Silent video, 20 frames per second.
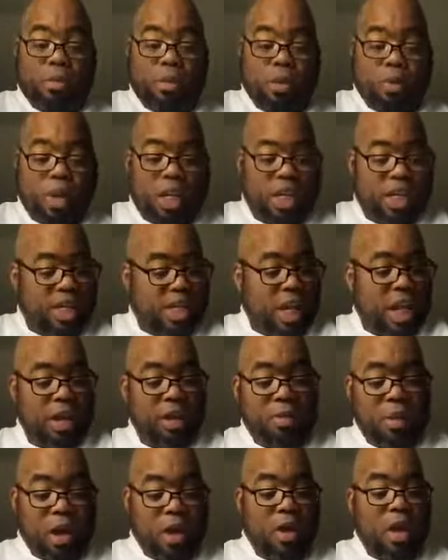to be really excited
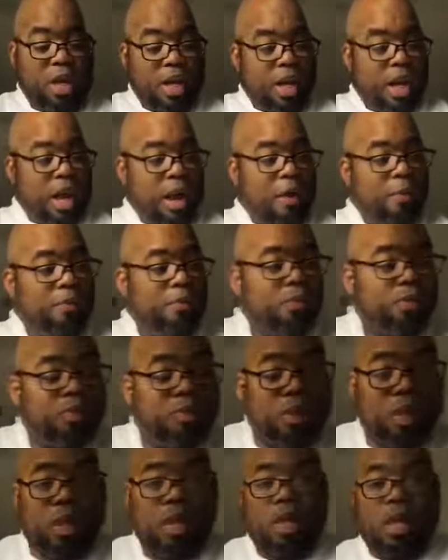about. Now,
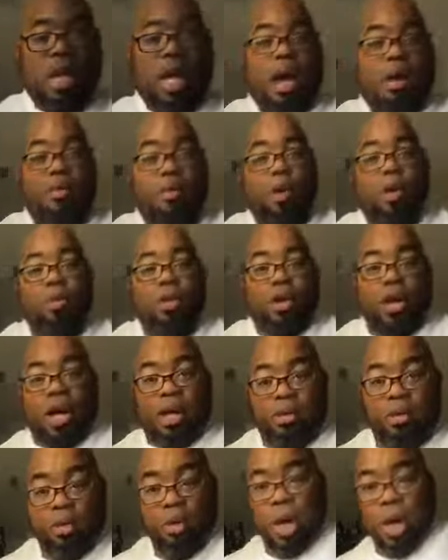I have one more item to